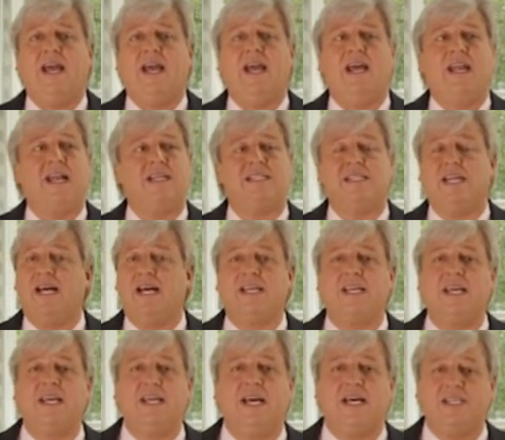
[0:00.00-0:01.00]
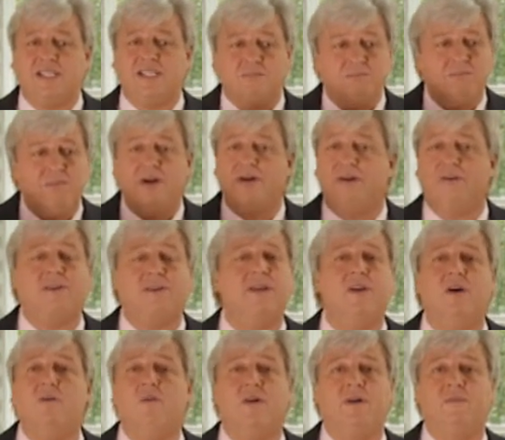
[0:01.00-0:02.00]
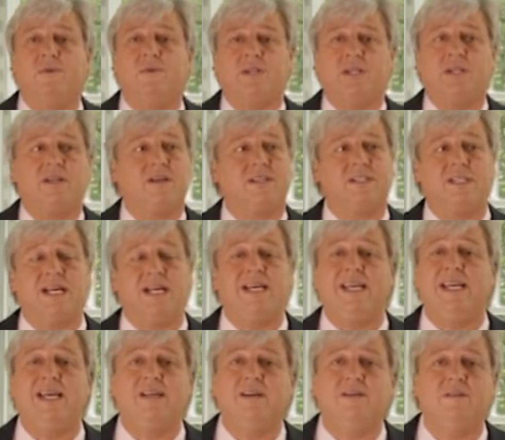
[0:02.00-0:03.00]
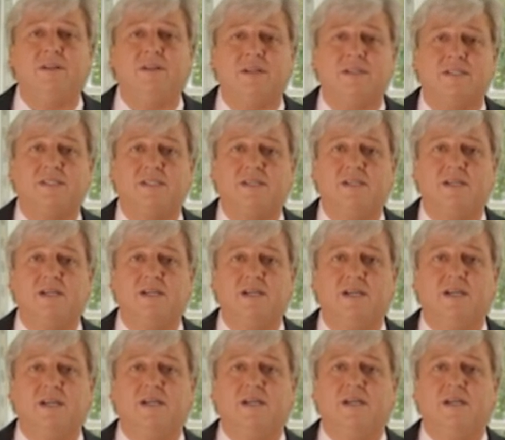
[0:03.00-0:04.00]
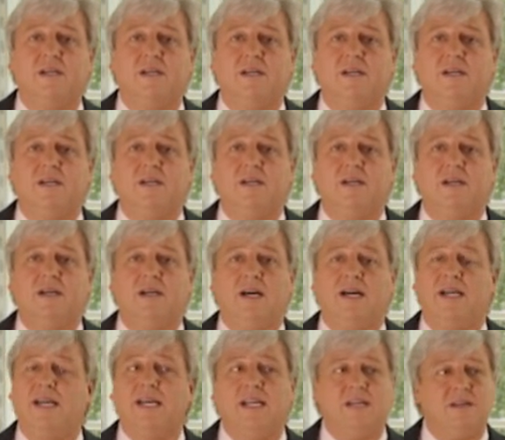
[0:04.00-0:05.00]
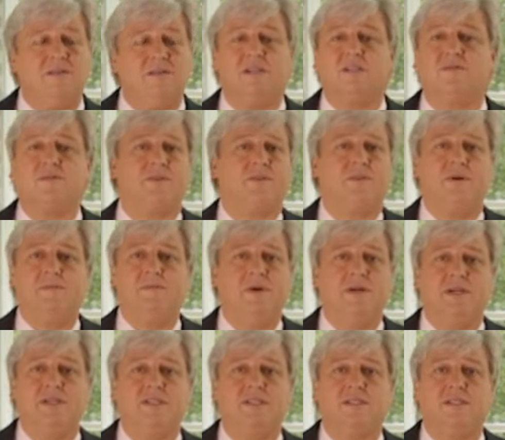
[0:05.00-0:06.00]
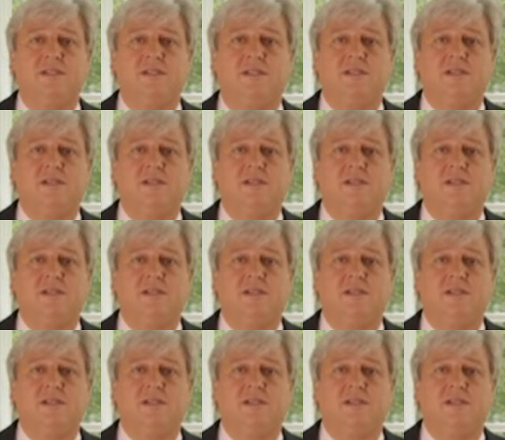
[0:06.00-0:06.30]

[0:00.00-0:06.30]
And I said, I can't. I just muttered to no one in particular. I said, I can't do this. I can't do this for 3 months.